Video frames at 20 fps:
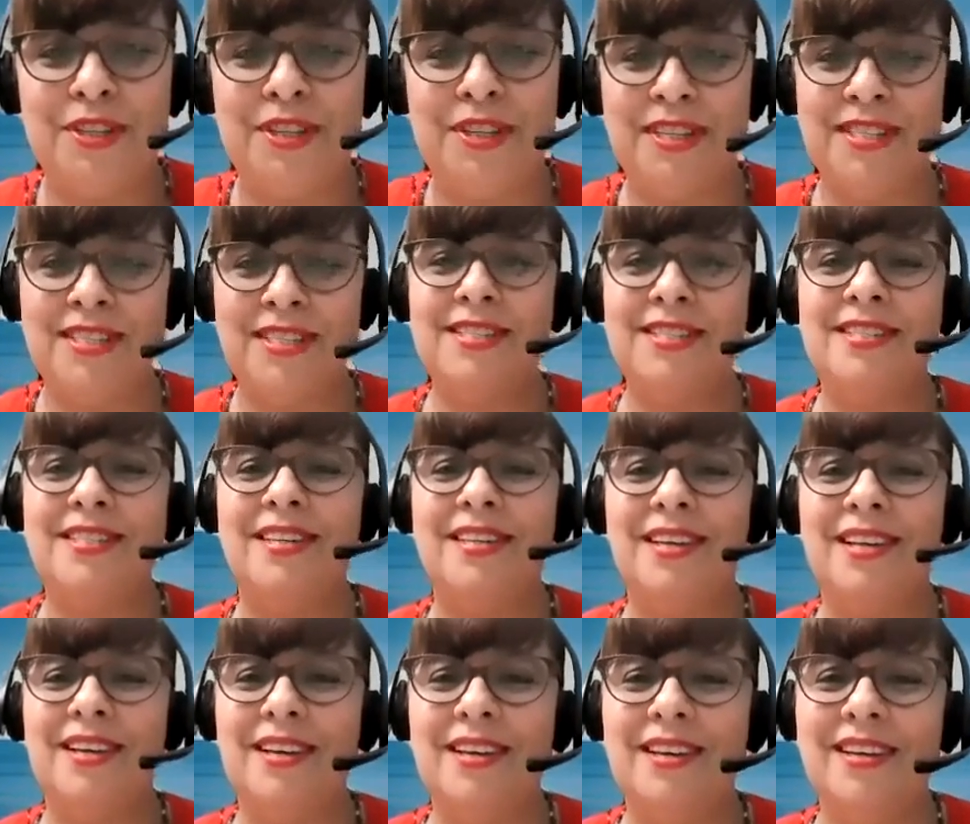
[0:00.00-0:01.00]
for this
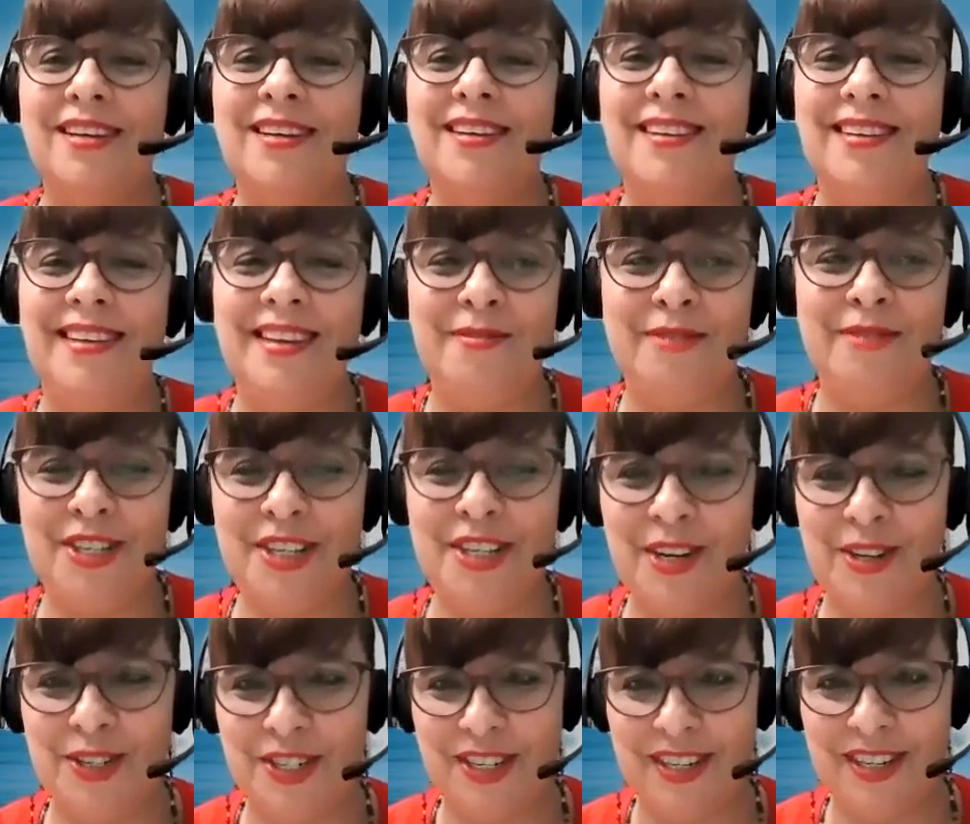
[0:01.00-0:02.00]

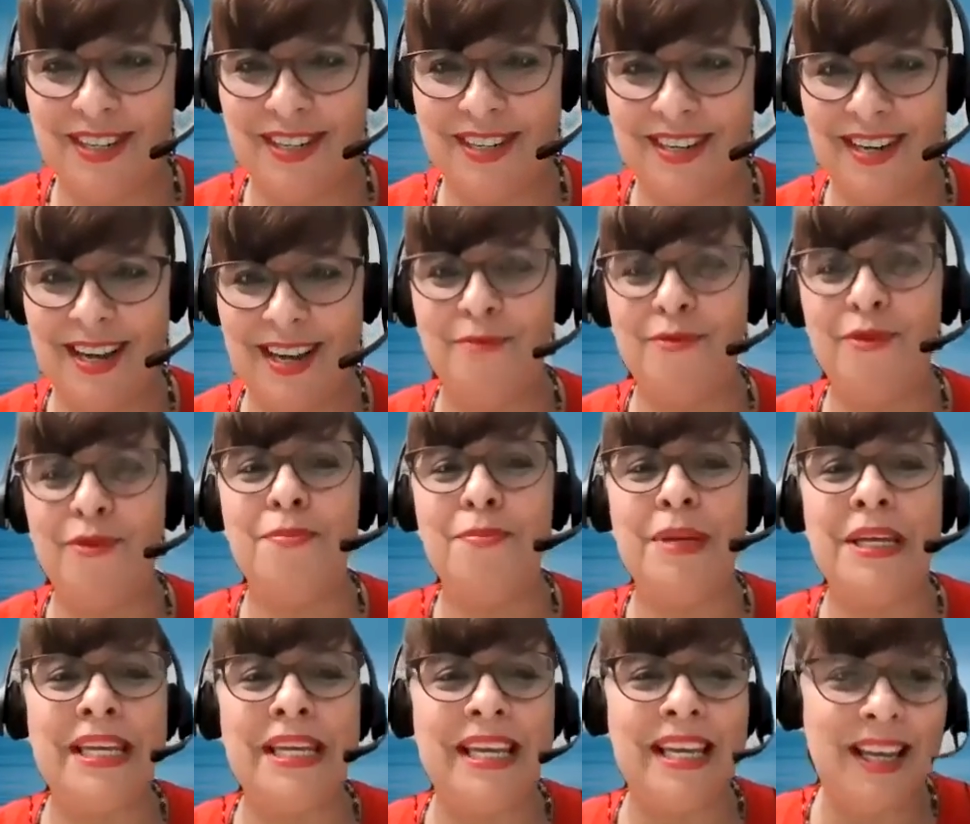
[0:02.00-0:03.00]
invitation and for
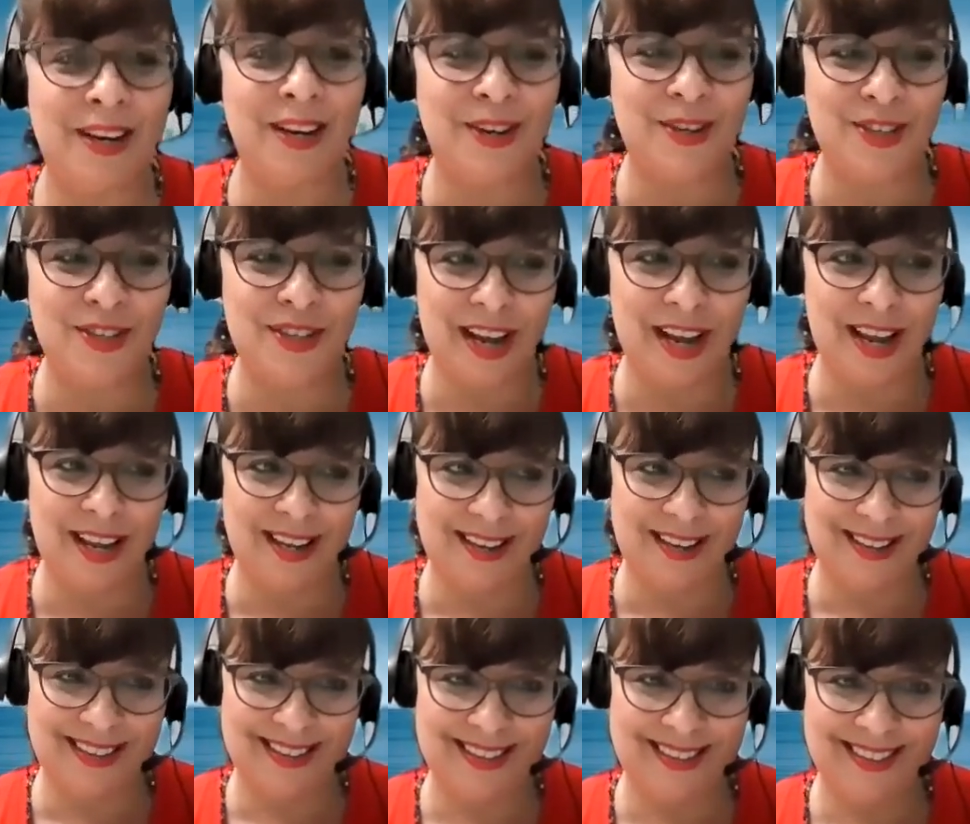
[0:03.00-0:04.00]
being here today,
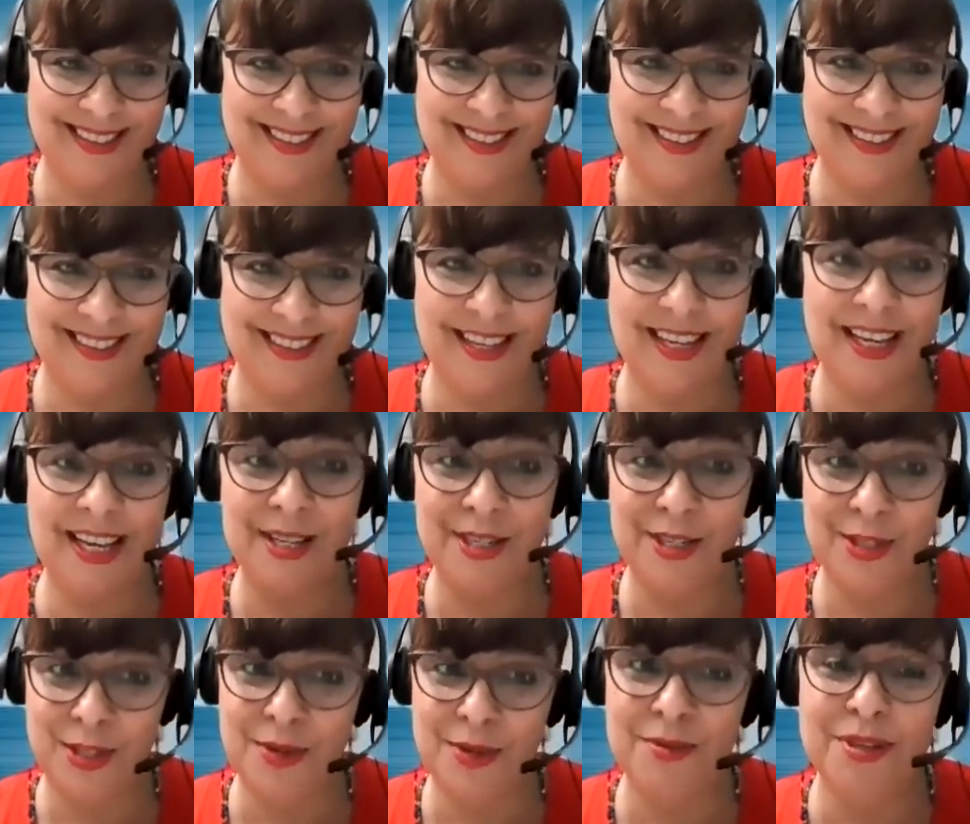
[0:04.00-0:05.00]

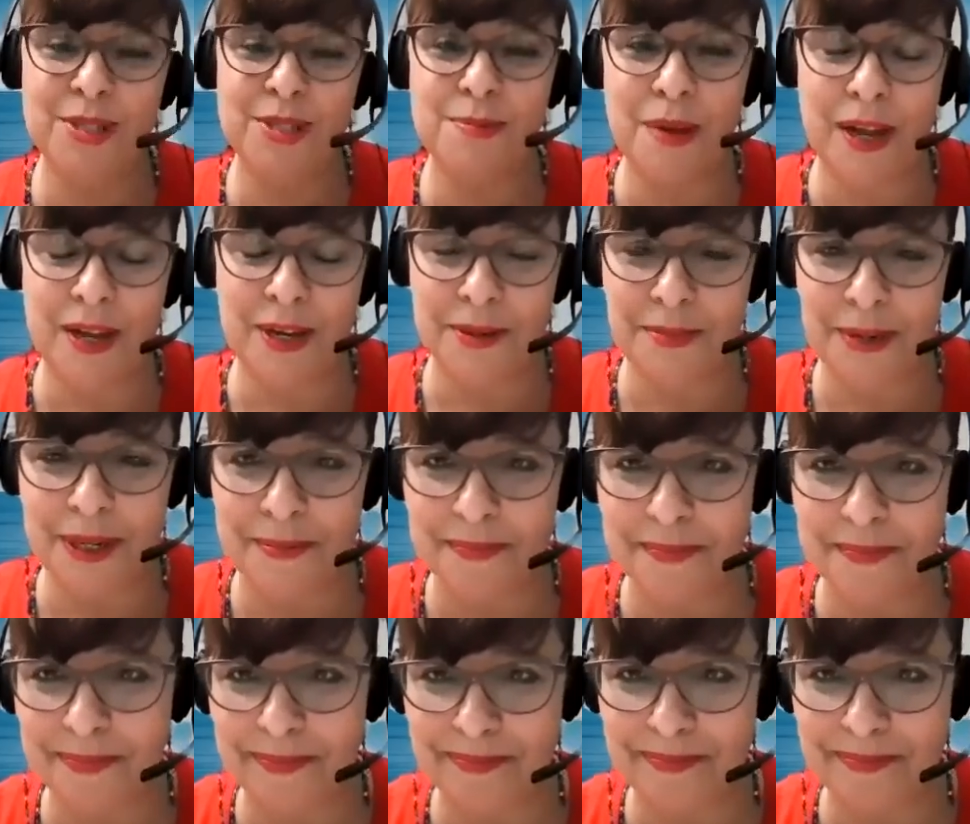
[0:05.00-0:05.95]
because you inspired me.